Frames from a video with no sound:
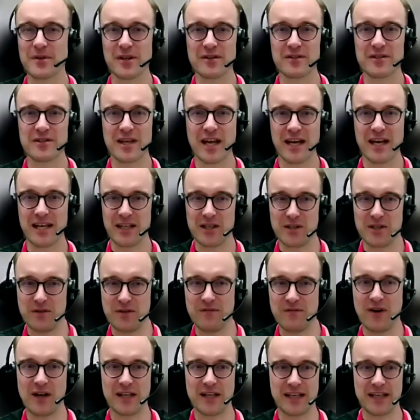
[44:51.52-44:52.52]
some of those
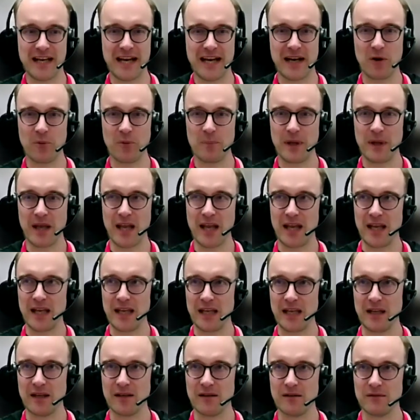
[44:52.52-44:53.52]
techniques you find in
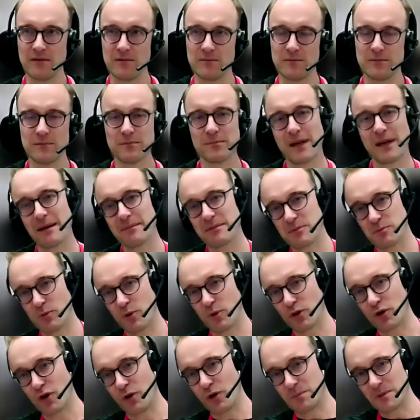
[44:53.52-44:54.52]
NLP,
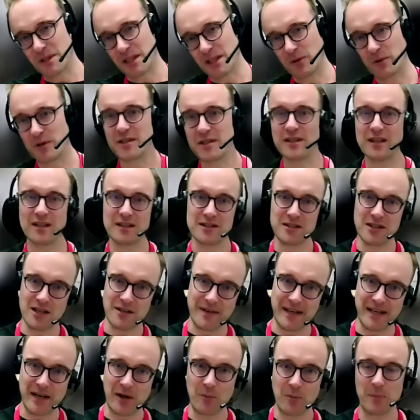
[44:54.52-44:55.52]
perhaps more the corpus linguistic
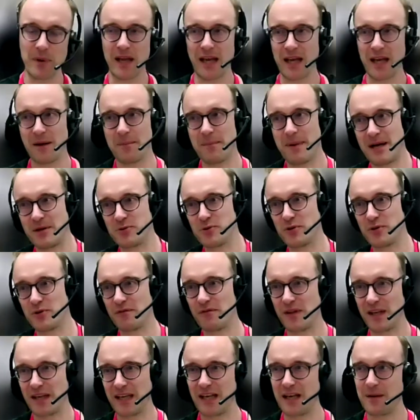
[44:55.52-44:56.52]
side of NLP, about
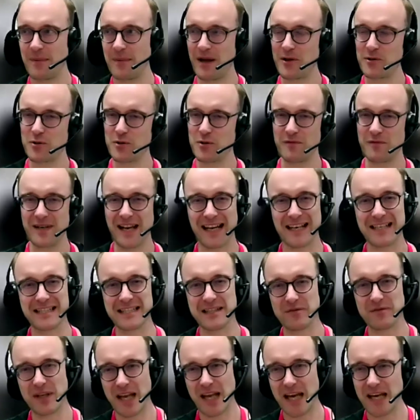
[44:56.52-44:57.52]
sort of thinking about sort of
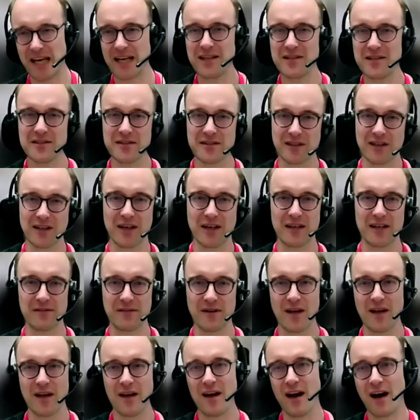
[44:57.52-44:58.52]
negative keyness and
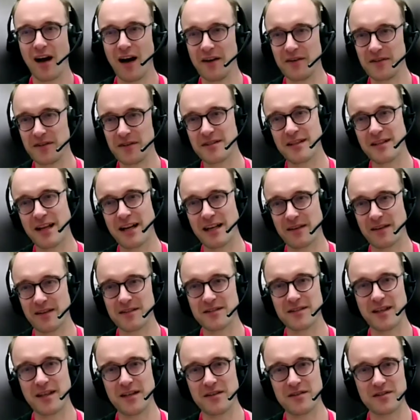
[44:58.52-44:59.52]
kind of
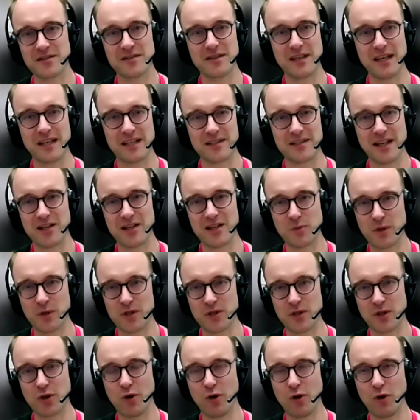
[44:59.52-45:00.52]
understanding the extent
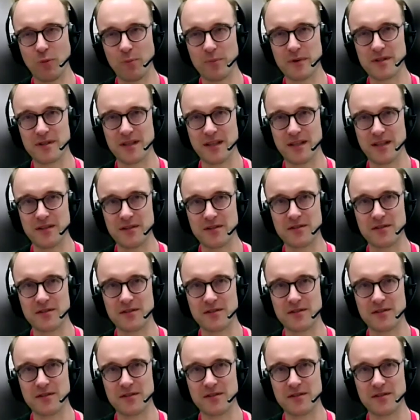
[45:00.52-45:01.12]
to which a corpus